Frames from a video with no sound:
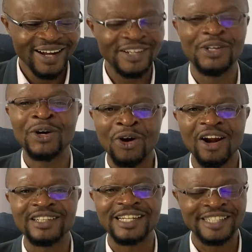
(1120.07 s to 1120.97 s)
Do you
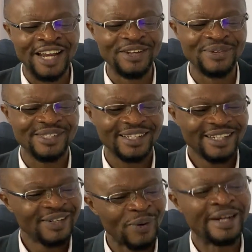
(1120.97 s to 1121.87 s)
call it a genius?
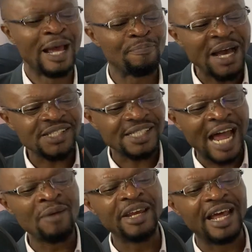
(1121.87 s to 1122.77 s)
Well, the best
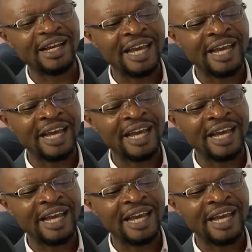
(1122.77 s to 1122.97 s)
time in a